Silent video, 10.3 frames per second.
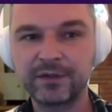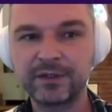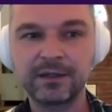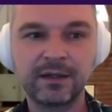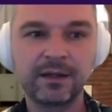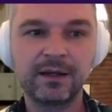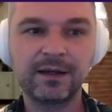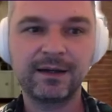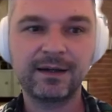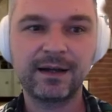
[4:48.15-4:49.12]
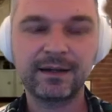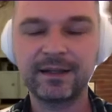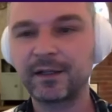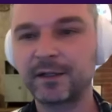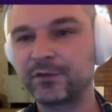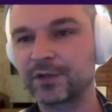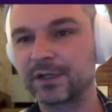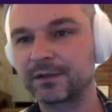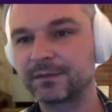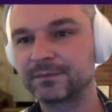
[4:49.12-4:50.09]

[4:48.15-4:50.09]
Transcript: it, cannot afford it.